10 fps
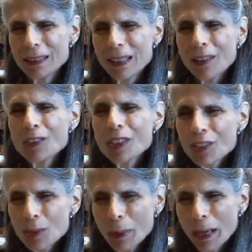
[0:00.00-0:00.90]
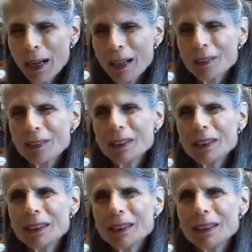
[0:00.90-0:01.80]
of Tisha B'Av,
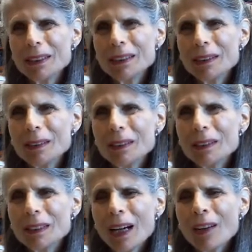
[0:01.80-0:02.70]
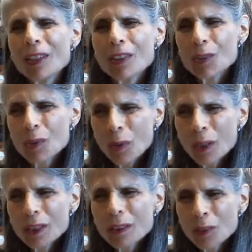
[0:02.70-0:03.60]
of
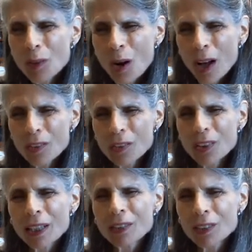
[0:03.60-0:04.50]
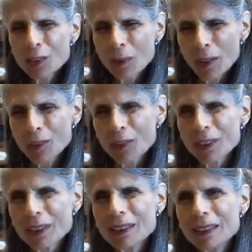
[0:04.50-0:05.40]
historical loss and
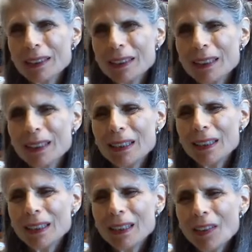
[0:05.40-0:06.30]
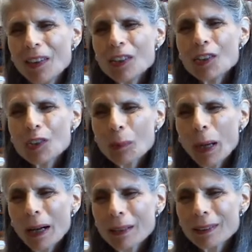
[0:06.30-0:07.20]
destruction, this
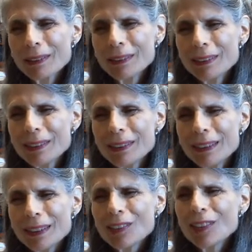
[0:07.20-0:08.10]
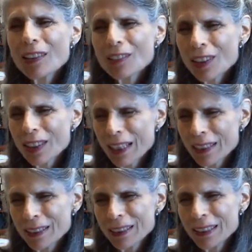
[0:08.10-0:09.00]
Shabbat is
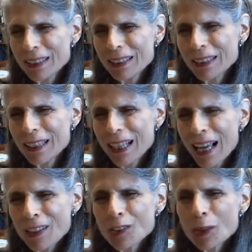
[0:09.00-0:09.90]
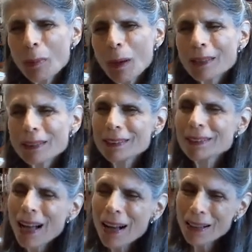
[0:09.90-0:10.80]
designated as Shabbat
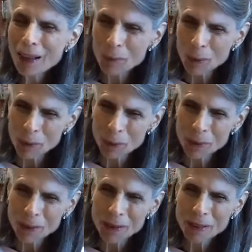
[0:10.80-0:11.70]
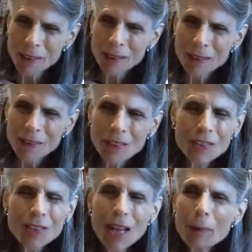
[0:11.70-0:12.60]
Nachamu, the
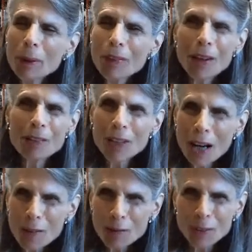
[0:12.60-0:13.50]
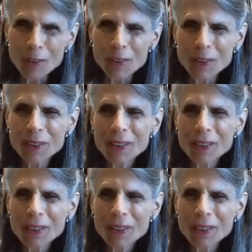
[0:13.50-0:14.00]
Sabbath of comfort,